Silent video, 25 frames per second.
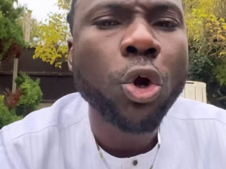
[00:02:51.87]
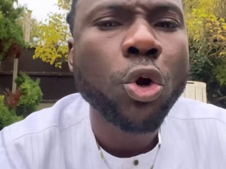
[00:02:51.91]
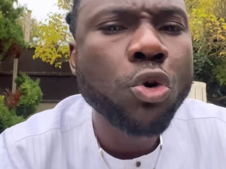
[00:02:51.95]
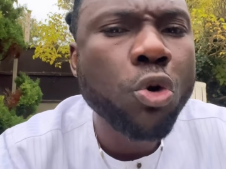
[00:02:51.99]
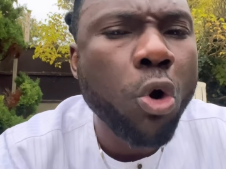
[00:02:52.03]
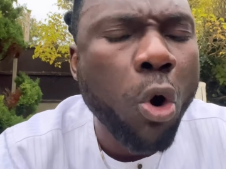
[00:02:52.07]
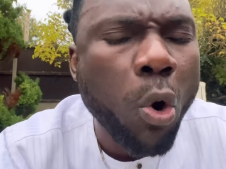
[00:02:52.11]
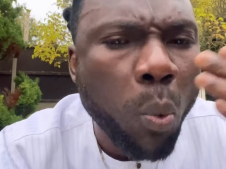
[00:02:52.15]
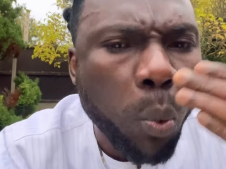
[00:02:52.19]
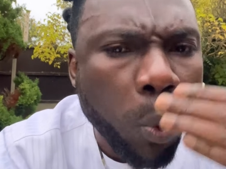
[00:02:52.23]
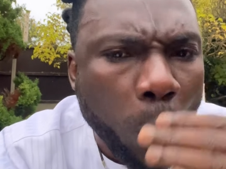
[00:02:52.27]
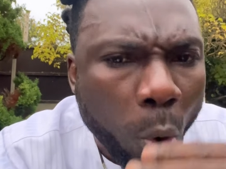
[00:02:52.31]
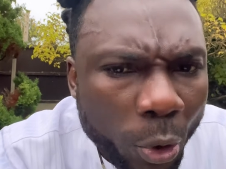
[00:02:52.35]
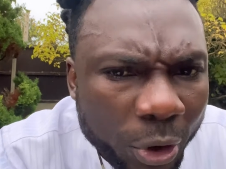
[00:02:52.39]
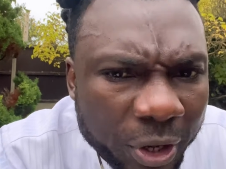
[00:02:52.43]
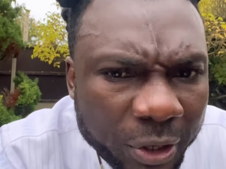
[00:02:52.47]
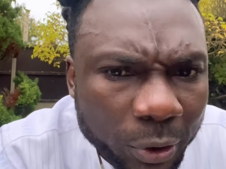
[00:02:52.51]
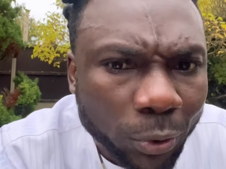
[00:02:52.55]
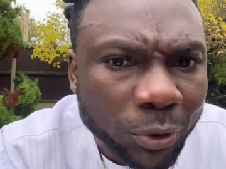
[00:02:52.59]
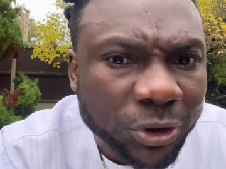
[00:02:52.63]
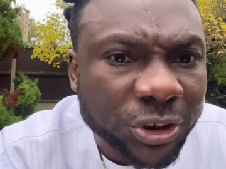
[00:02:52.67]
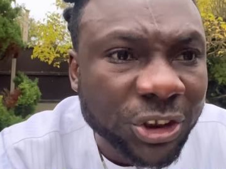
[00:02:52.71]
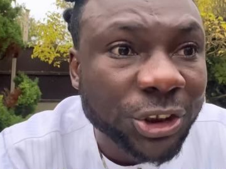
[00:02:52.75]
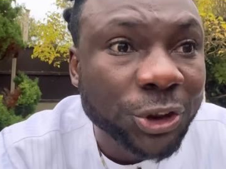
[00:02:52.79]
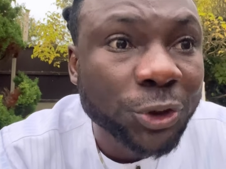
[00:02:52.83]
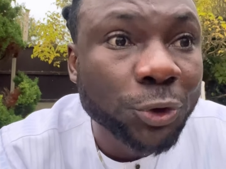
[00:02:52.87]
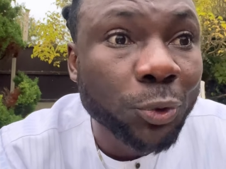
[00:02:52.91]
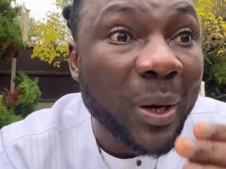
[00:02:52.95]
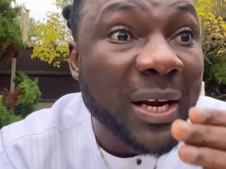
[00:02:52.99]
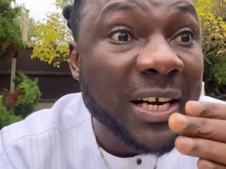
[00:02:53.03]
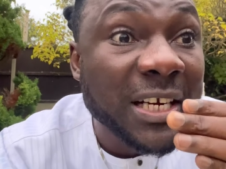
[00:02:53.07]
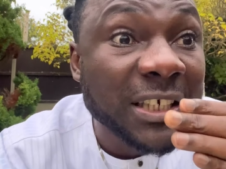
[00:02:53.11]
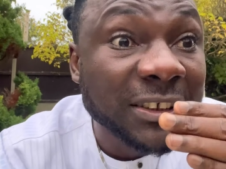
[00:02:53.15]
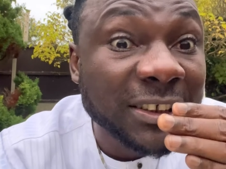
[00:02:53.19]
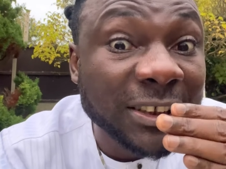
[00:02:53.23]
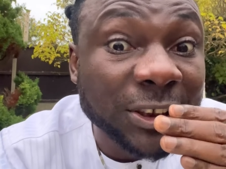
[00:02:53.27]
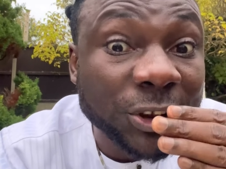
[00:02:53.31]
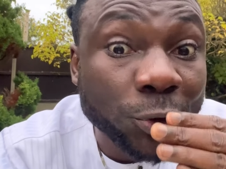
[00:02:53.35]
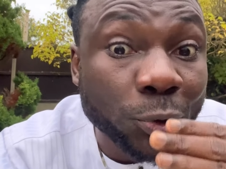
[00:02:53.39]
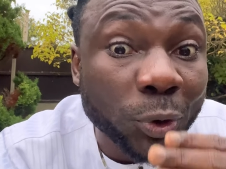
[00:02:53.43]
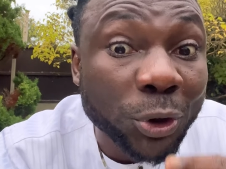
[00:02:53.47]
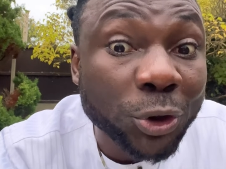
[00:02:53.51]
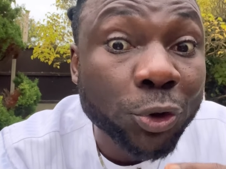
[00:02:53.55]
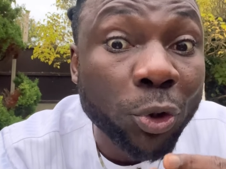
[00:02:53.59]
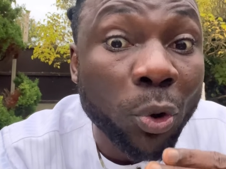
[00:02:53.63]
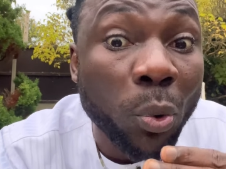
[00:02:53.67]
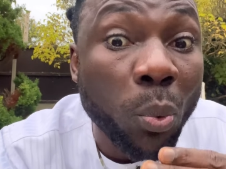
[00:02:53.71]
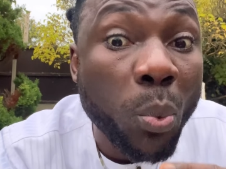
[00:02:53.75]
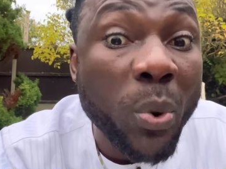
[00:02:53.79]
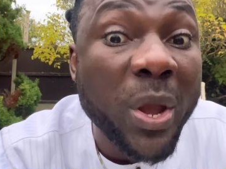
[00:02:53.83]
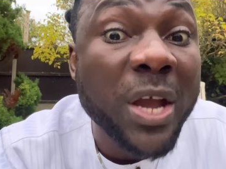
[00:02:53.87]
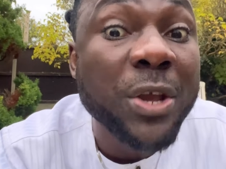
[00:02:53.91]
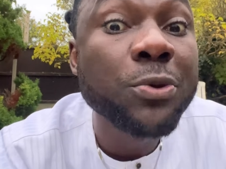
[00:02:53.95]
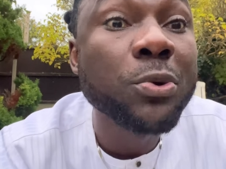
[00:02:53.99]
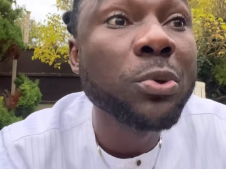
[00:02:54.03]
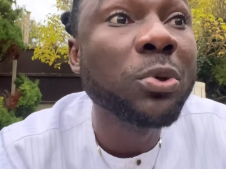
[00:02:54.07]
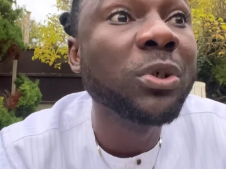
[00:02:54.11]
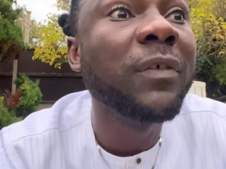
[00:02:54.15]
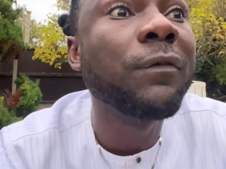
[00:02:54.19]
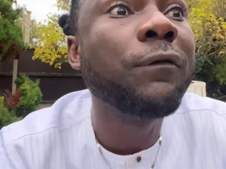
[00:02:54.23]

No worry until you're in a situation where you